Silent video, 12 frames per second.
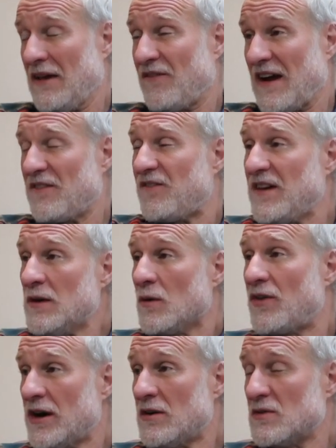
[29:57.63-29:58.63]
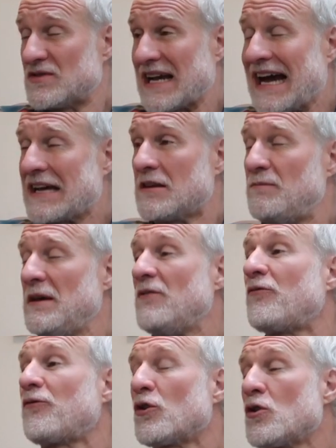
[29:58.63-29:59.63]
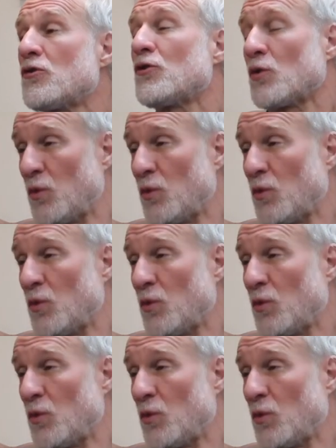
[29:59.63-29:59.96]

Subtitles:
If I feel those, I could be further